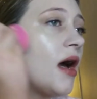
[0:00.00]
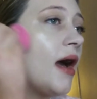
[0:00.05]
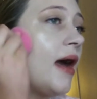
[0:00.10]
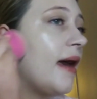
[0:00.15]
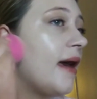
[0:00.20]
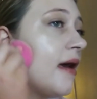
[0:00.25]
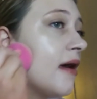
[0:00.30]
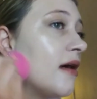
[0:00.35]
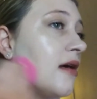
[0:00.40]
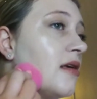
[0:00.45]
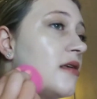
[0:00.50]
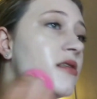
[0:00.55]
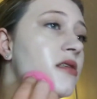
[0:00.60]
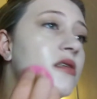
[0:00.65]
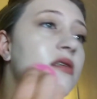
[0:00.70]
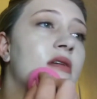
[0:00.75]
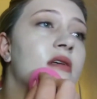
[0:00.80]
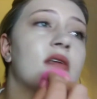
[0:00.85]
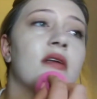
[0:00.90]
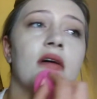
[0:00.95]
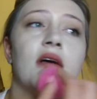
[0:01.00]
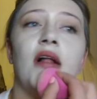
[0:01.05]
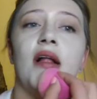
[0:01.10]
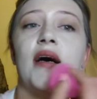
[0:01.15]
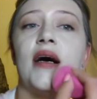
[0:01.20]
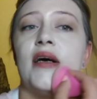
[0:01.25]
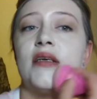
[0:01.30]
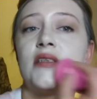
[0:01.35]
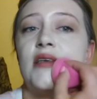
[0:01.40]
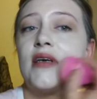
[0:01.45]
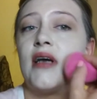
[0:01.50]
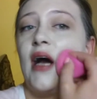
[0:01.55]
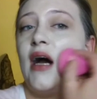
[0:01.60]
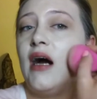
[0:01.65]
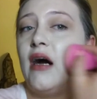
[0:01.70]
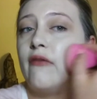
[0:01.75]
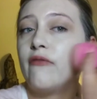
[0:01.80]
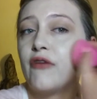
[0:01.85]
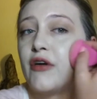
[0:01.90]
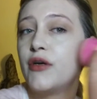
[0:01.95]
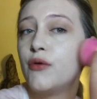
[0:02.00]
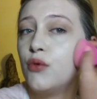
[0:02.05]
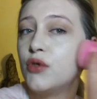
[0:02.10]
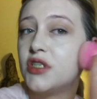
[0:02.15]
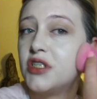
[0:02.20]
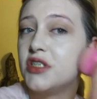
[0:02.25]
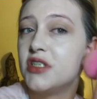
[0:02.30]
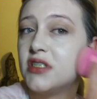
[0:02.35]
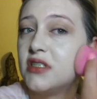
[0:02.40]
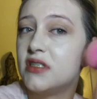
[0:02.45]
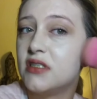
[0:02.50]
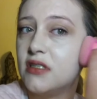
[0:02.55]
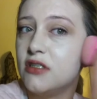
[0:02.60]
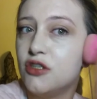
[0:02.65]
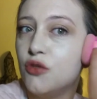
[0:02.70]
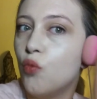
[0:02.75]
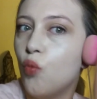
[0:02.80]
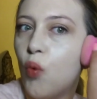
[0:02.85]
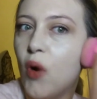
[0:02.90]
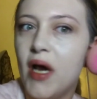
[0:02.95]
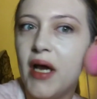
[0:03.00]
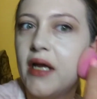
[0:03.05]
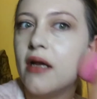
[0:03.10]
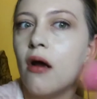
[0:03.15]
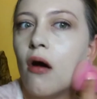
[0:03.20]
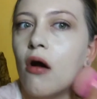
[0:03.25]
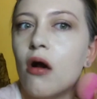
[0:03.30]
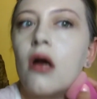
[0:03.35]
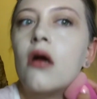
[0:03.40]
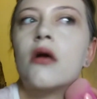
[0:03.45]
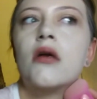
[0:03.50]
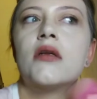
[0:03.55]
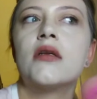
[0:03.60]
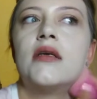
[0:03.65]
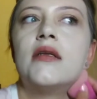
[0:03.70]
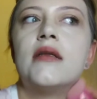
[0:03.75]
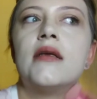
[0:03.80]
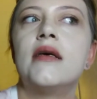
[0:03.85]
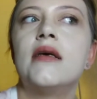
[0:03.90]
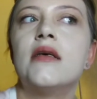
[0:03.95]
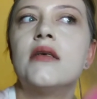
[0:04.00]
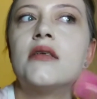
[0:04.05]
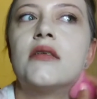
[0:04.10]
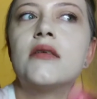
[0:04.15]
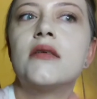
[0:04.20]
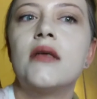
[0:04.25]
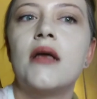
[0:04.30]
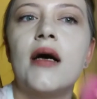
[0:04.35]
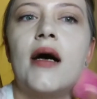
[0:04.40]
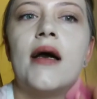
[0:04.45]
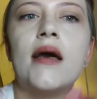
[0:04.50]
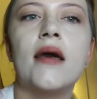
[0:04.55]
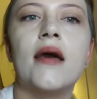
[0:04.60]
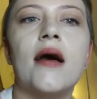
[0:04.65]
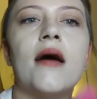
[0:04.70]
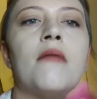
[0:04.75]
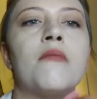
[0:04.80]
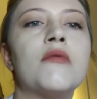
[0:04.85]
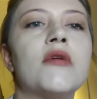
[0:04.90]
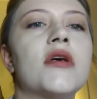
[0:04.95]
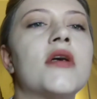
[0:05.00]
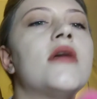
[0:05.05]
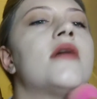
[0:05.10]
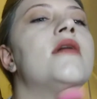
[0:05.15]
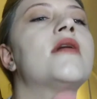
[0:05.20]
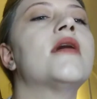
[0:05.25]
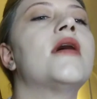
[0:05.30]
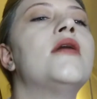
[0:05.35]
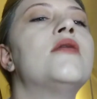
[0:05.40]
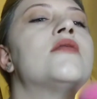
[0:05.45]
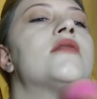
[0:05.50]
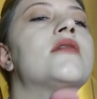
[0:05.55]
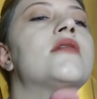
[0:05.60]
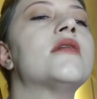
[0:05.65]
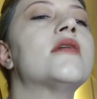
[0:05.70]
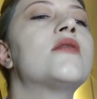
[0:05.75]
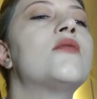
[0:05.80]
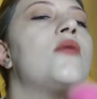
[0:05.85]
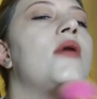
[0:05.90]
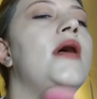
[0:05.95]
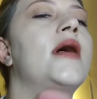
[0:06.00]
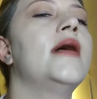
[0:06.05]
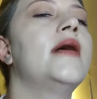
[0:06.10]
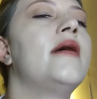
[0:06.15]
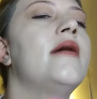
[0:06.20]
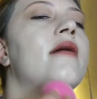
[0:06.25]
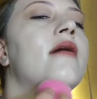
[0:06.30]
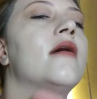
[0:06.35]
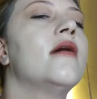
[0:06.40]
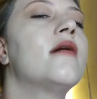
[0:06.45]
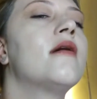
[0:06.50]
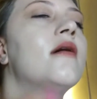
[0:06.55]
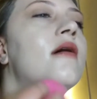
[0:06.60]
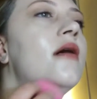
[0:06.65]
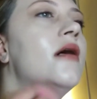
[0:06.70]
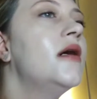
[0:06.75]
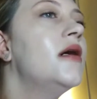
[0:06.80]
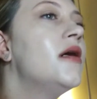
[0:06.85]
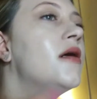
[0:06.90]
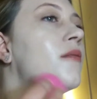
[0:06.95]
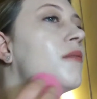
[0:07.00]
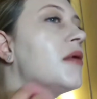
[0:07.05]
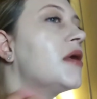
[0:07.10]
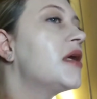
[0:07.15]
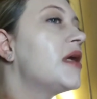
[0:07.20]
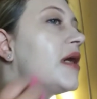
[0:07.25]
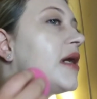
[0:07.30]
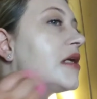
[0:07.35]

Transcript: and the Classic Ivory, which is way darker than this. Like, I'm looking ghostly white here. But